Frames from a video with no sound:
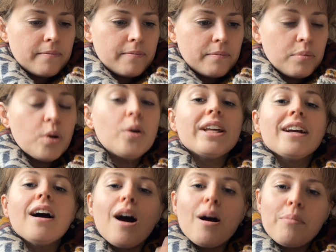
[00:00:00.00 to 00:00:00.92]
putting
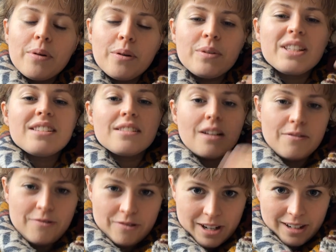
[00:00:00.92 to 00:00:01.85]
up with
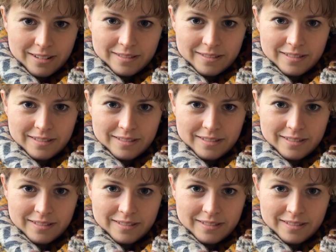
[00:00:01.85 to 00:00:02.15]
suffering.